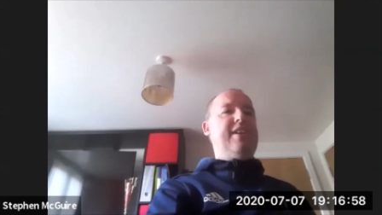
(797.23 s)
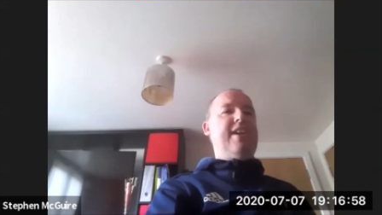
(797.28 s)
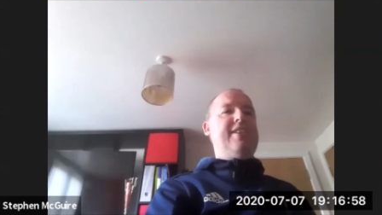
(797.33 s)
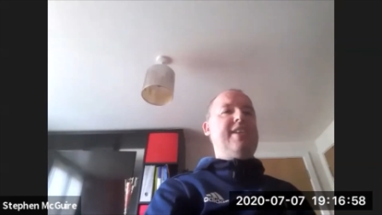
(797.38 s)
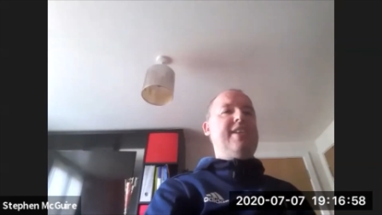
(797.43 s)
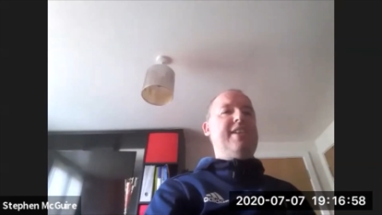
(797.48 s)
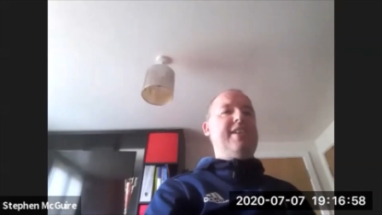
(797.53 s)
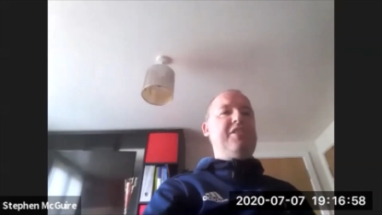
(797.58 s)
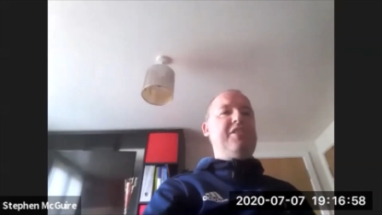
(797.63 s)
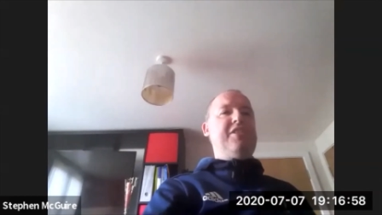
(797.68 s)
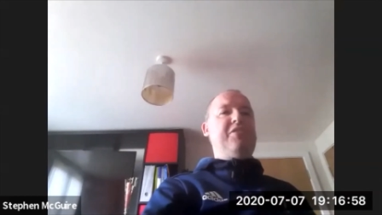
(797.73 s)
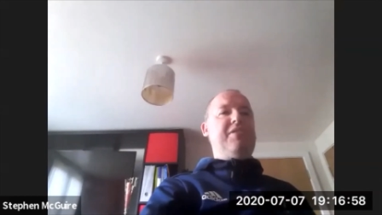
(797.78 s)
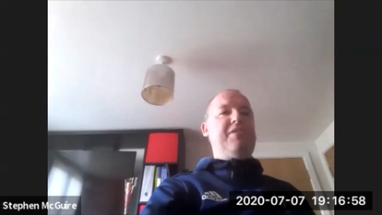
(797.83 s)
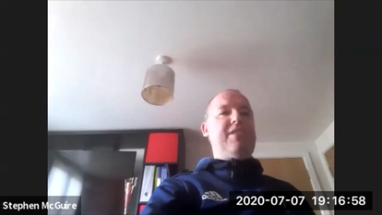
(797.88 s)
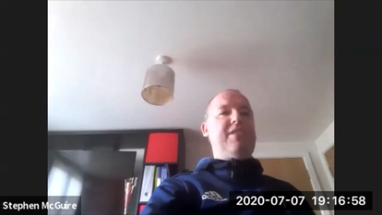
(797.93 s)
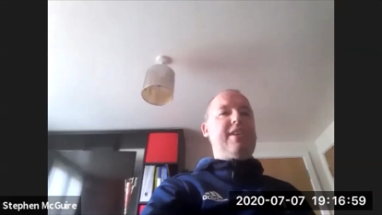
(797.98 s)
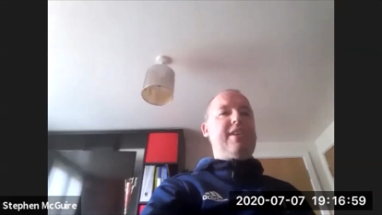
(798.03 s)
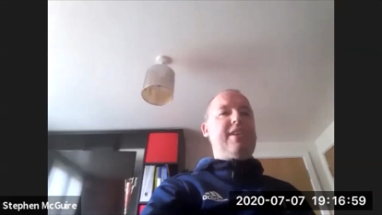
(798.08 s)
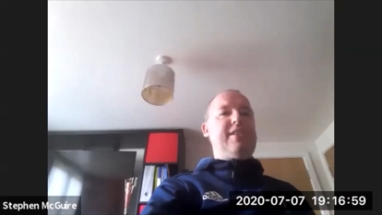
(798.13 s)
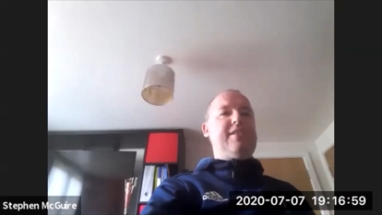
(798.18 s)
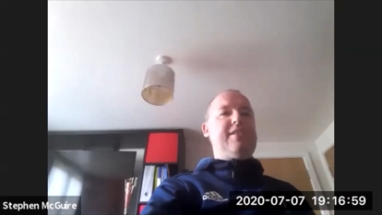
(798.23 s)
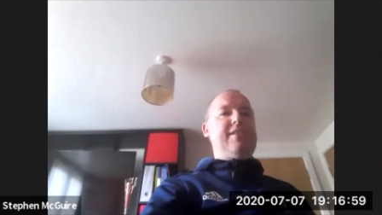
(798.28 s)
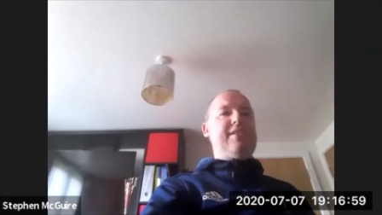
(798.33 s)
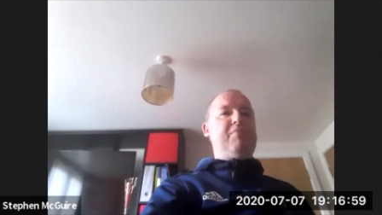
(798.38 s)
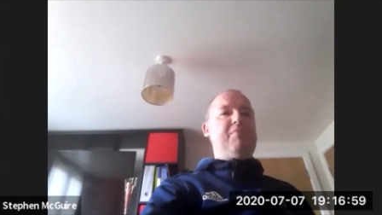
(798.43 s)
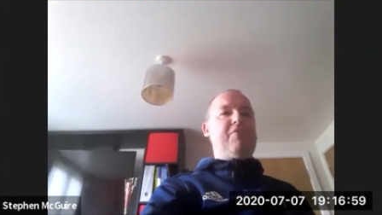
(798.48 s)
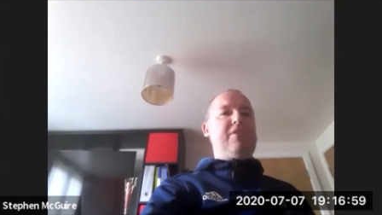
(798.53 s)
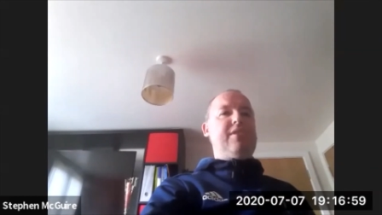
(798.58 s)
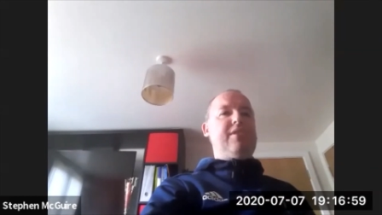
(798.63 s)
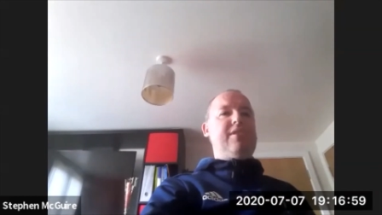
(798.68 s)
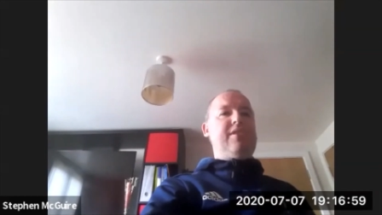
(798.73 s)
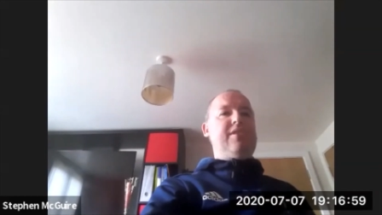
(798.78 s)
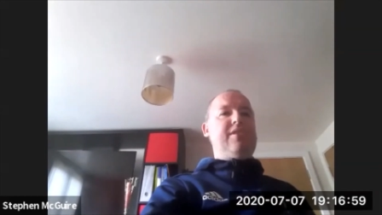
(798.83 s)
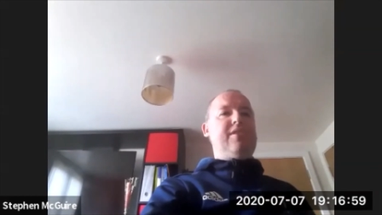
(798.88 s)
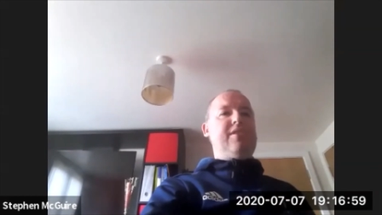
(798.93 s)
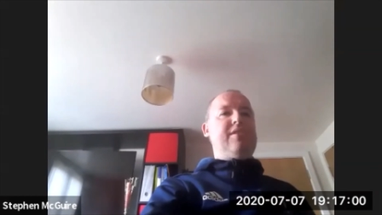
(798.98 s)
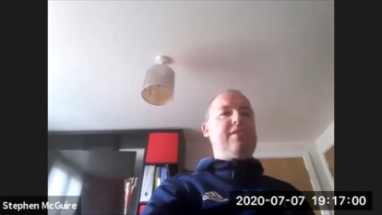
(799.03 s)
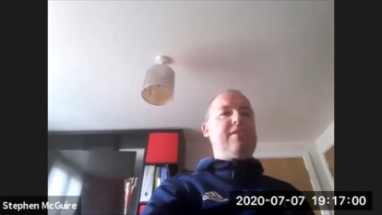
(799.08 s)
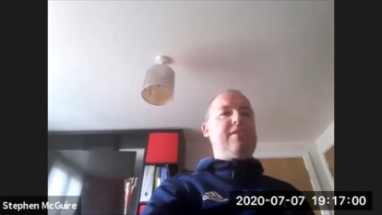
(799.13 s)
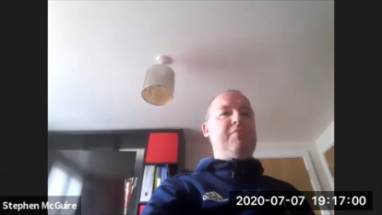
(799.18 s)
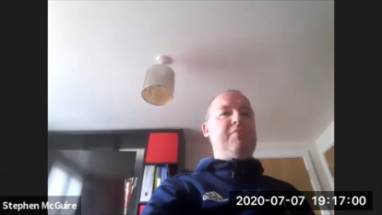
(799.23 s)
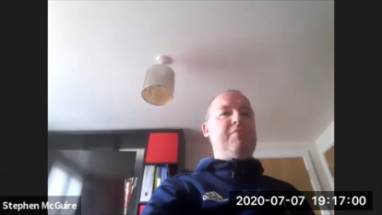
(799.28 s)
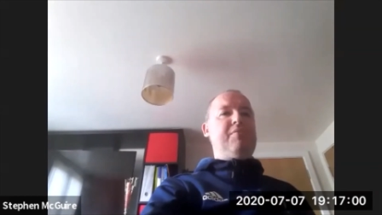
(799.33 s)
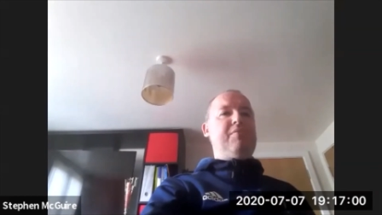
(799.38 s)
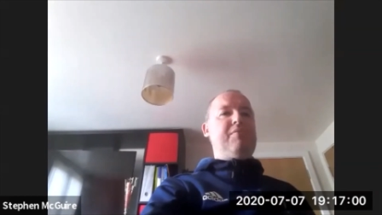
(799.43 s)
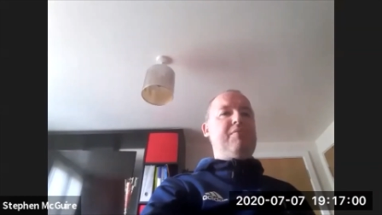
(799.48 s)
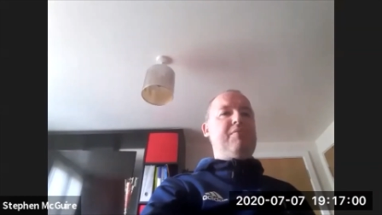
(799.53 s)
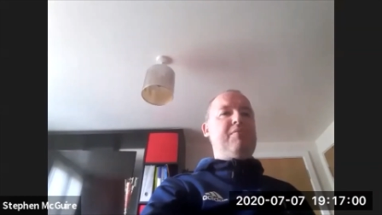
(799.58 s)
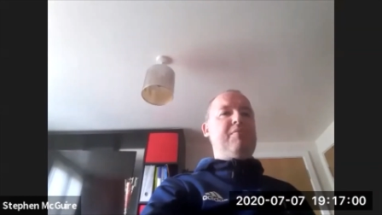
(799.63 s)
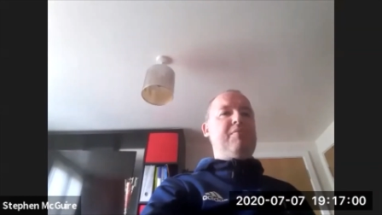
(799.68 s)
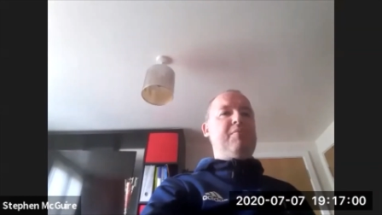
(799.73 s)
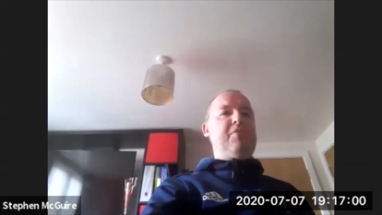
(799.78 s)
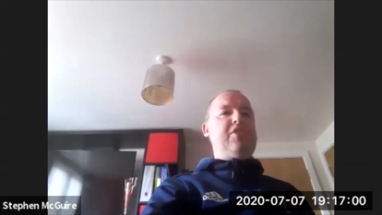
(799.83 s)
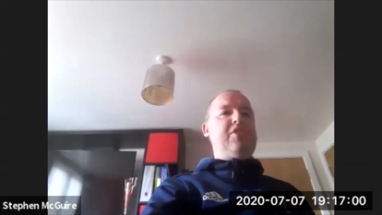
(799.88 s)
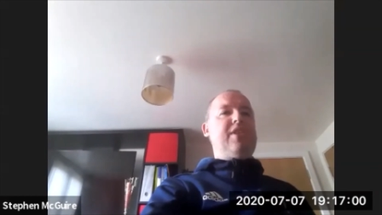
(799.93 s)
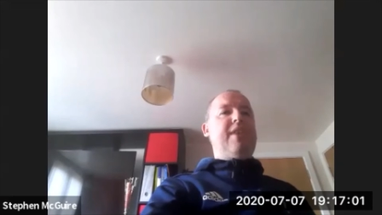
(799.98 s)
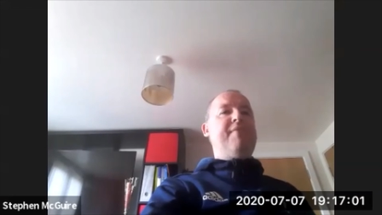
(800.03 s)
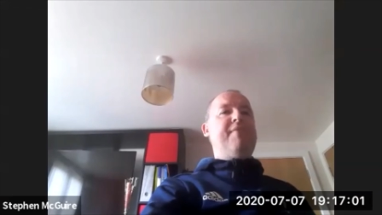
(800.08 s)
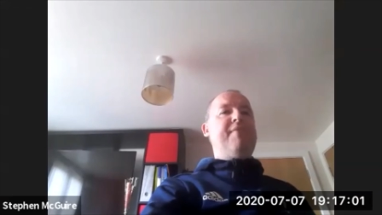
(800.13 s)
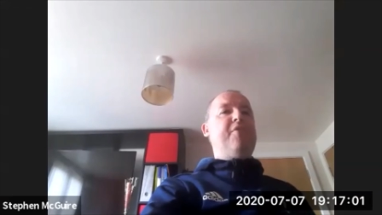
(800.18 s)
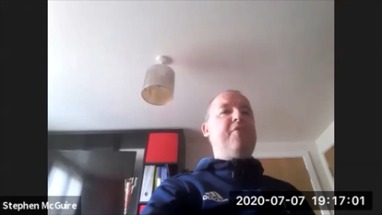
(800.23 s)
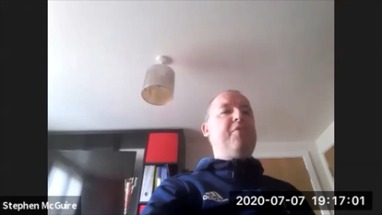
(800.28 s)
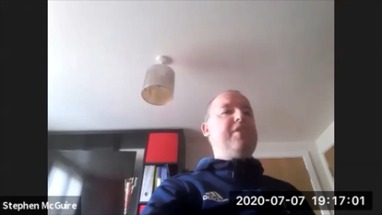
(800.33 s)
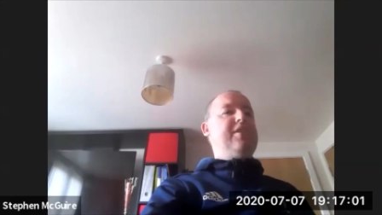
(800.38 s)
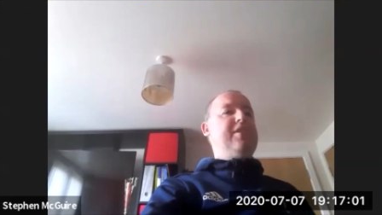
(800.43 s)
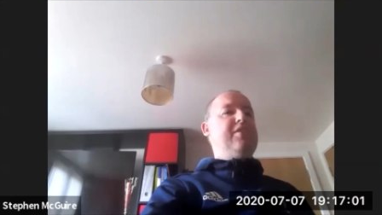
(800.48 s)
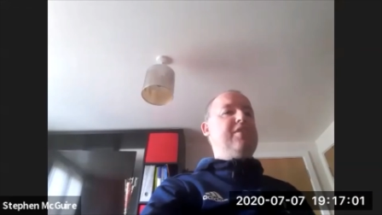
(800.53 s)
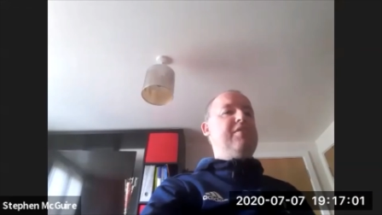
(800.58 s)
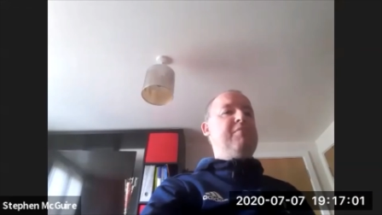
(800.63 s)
tend to do things which I can focus on